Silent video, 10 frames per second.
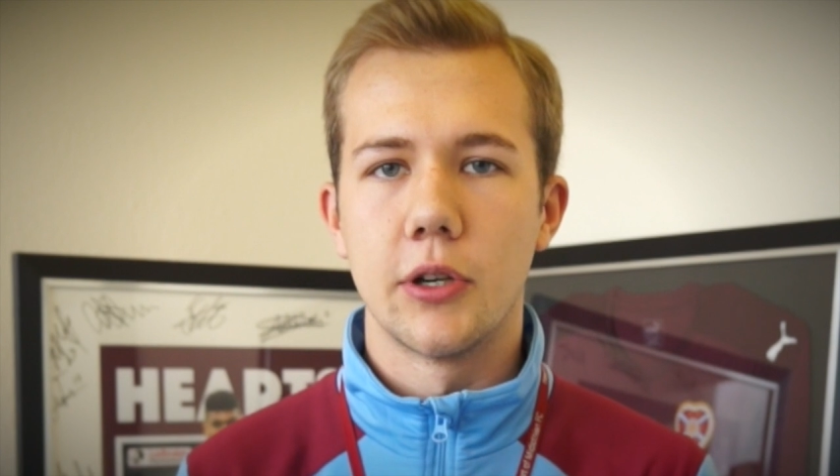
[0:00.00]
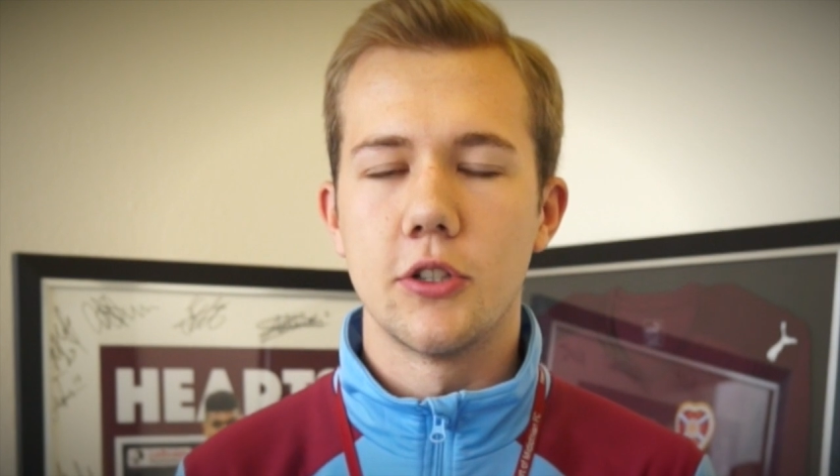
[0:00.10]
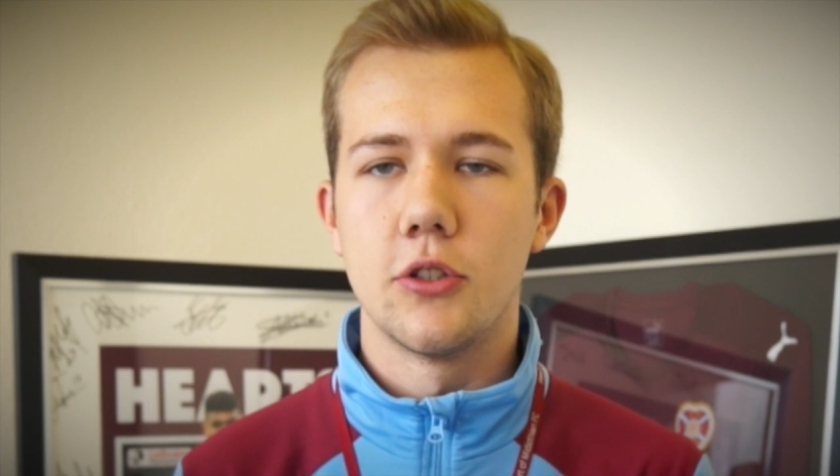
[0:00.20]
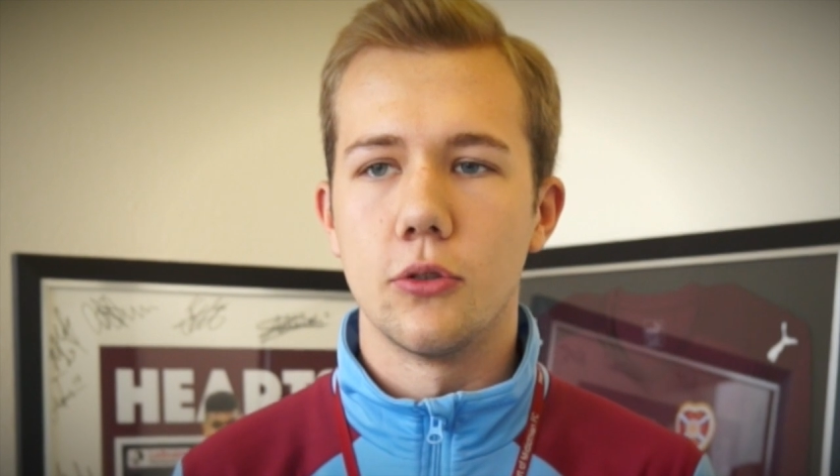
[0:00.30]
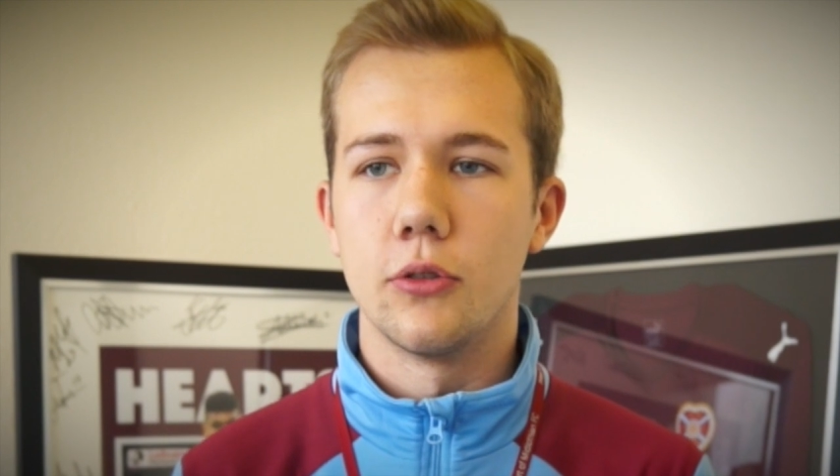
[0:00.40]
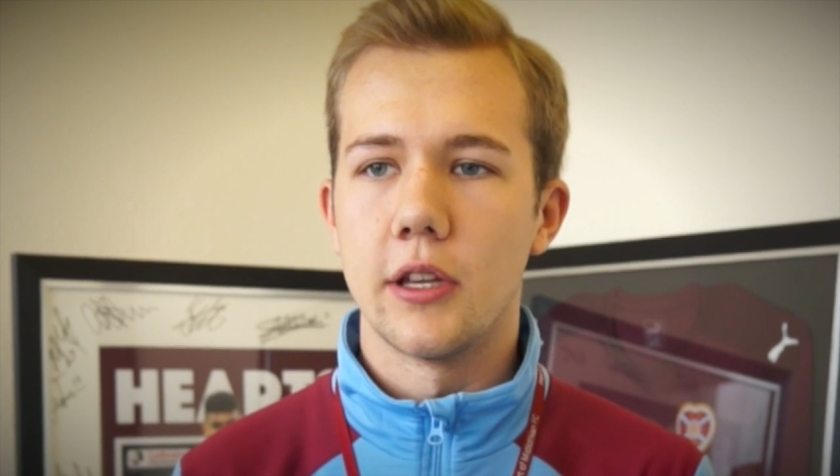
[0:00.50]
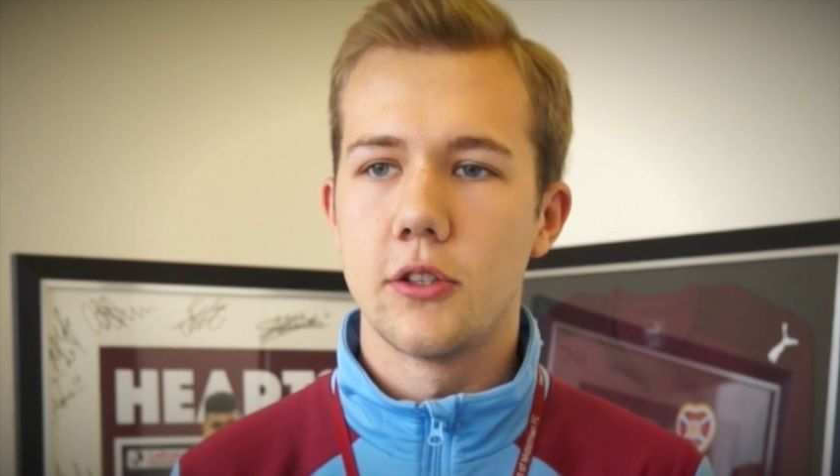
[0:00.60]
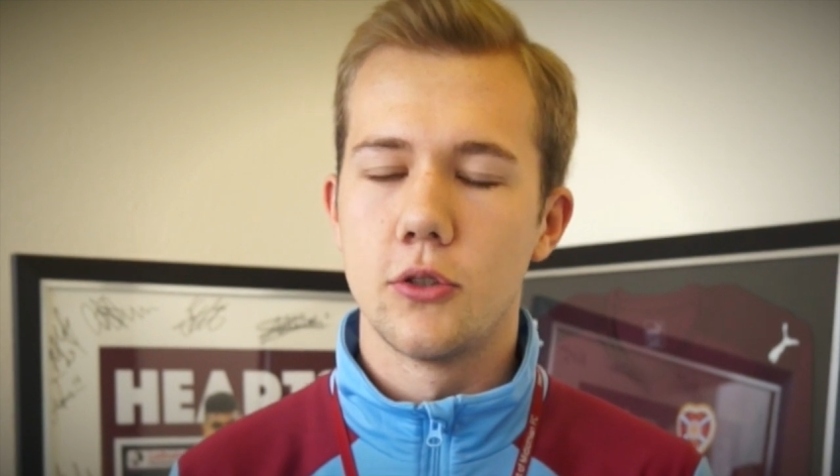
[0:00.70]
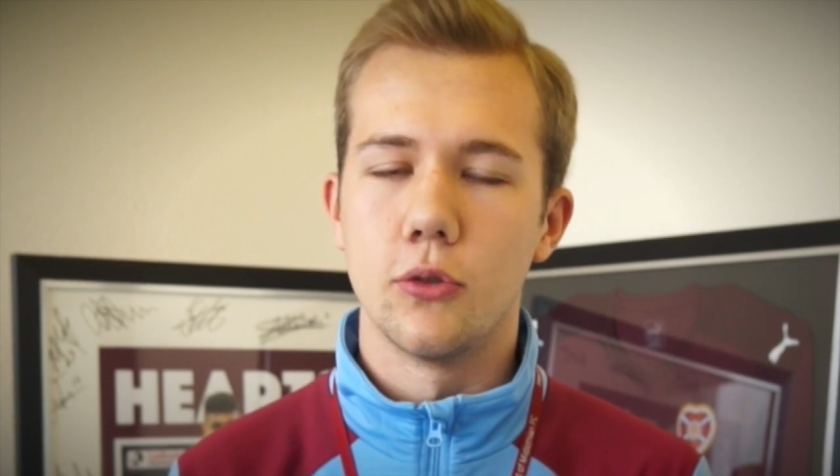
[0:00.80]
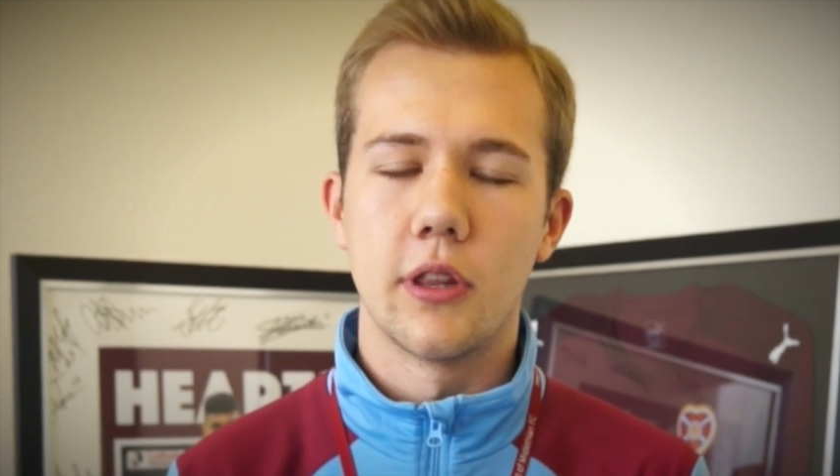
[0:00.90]
Budge
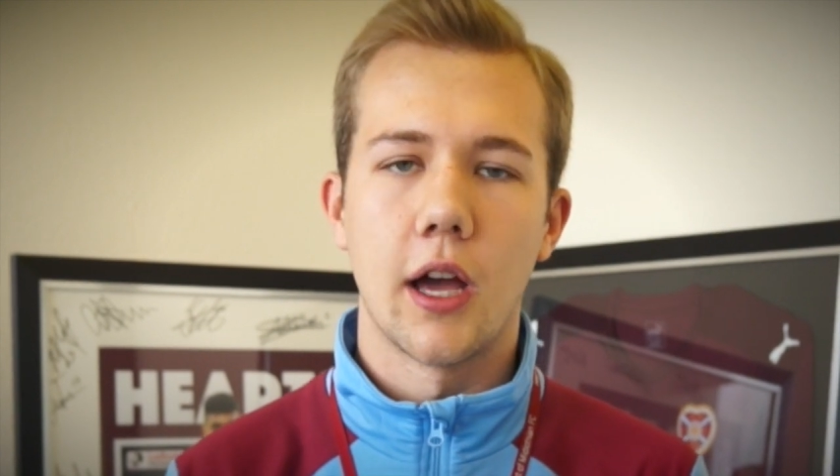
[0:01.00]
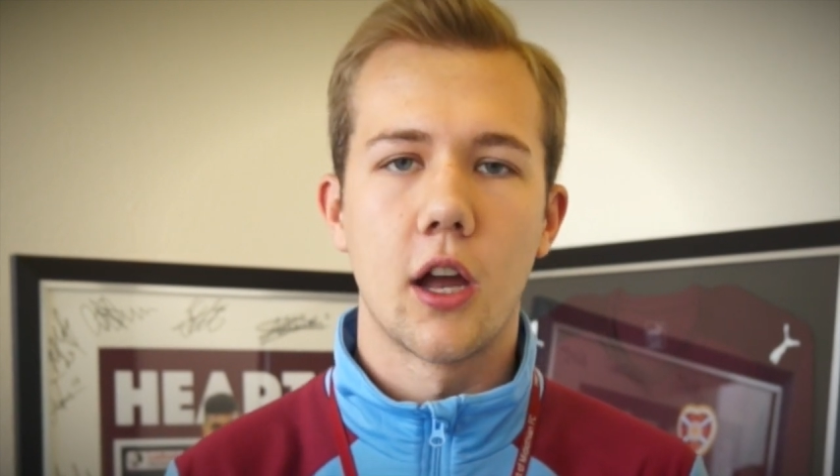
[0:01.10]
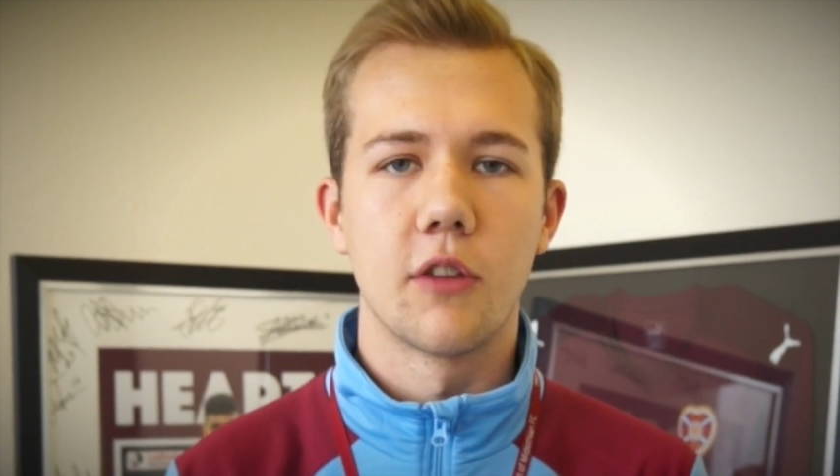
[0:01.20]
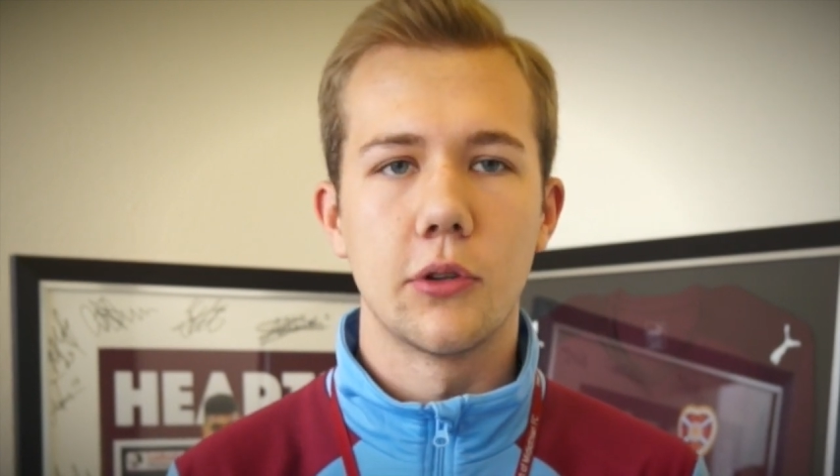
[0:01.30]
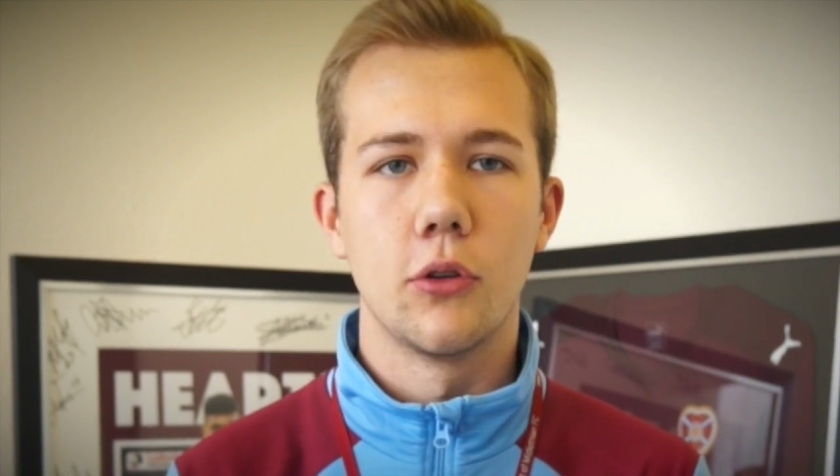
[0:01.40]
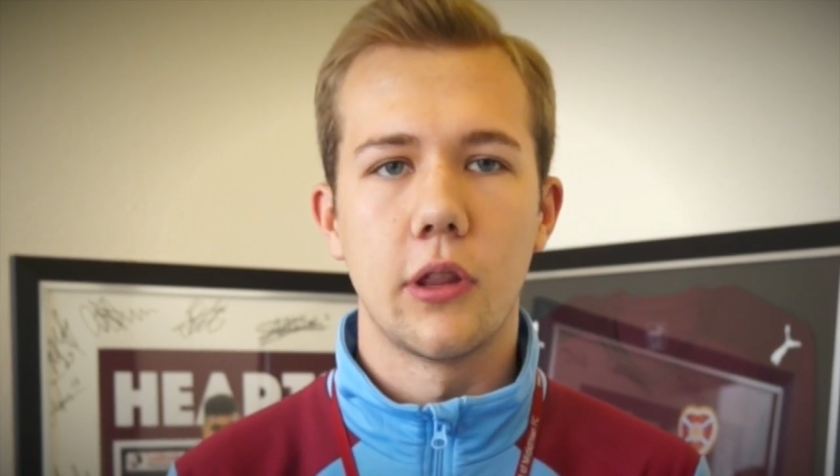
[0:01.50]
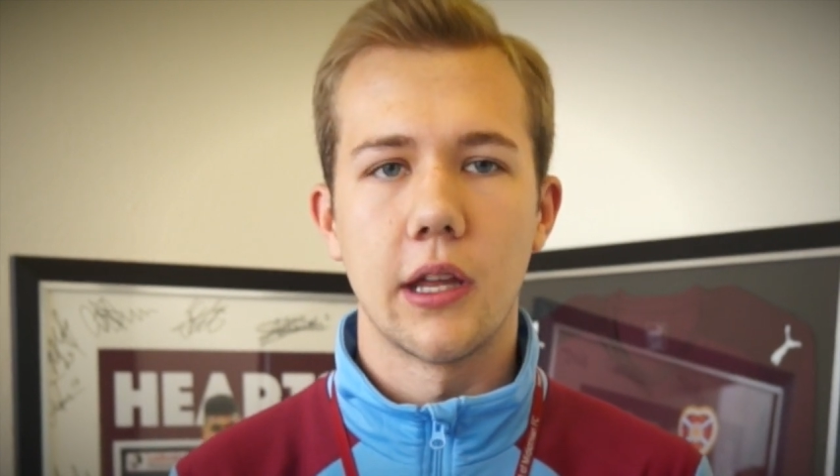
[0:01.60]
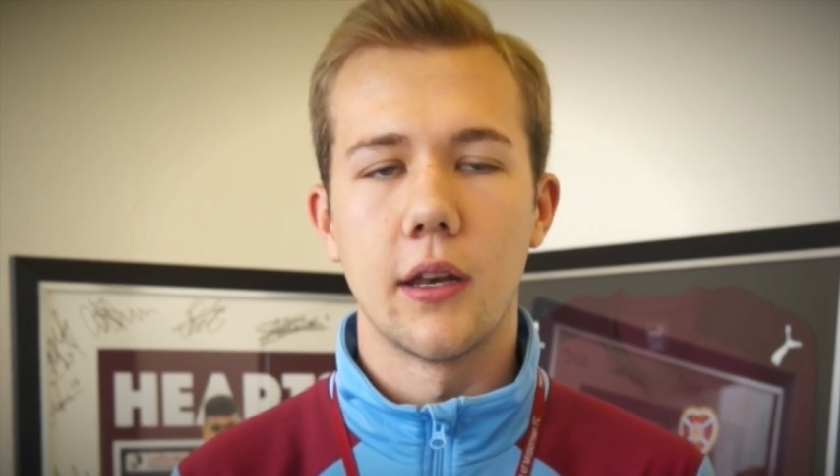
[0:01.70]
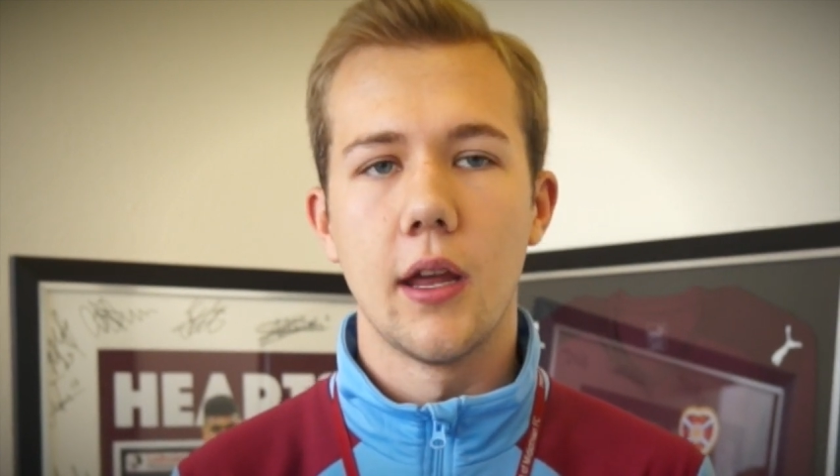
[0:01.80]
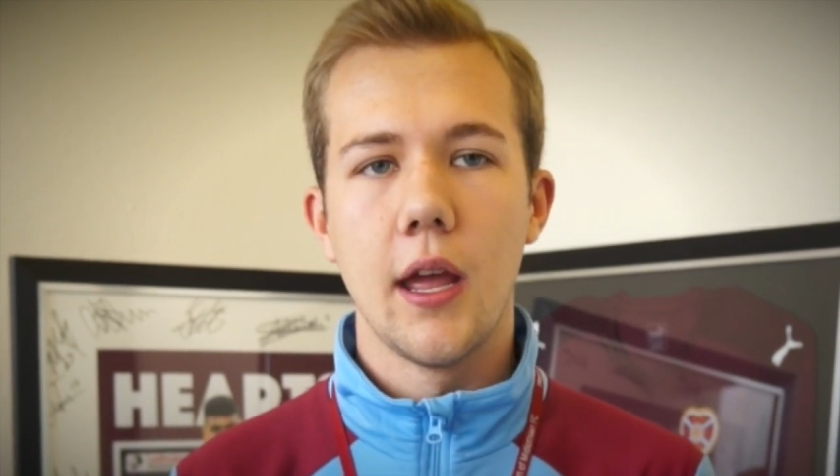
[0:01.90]
has showed that Heart of
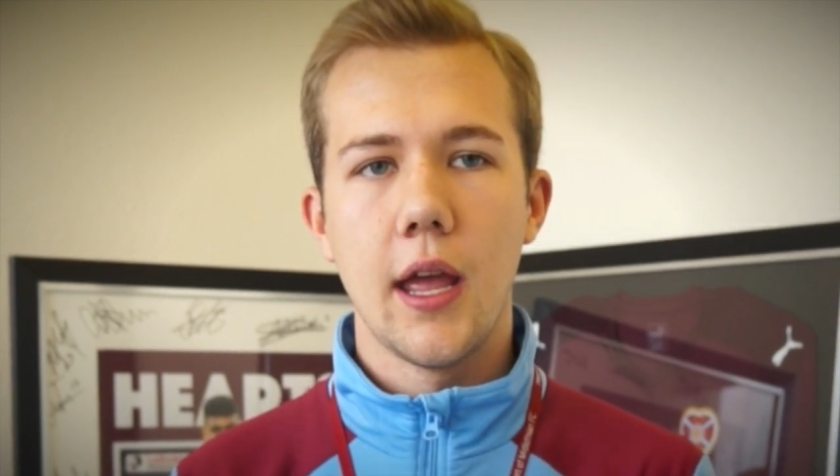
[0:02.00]
Midlothian